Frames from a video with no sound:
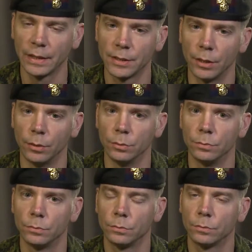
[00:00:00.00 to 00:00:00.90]
So
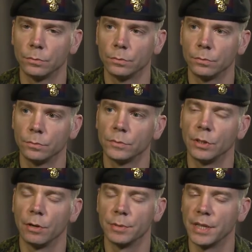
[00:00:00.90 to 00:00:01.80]

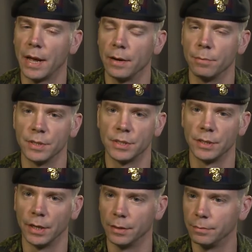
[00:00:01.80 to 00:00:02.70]
there was that. It
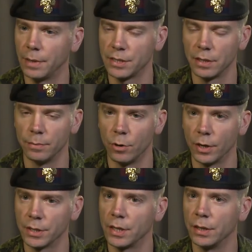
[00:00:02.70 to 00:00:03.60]
was basically the
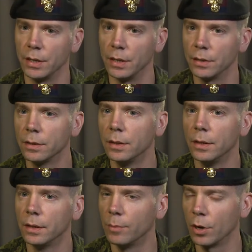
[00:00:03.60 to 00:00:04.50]
mornings and the
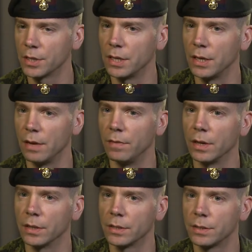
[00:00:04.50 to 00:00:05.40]

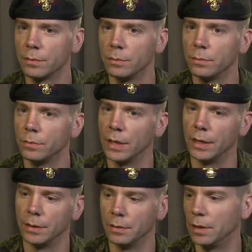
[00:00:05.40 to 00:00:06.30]
evenings,
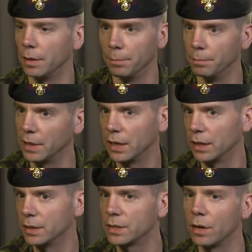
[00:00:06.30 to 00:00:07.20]
the
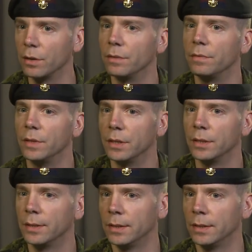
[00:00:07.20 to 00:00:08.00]
beginning and start of the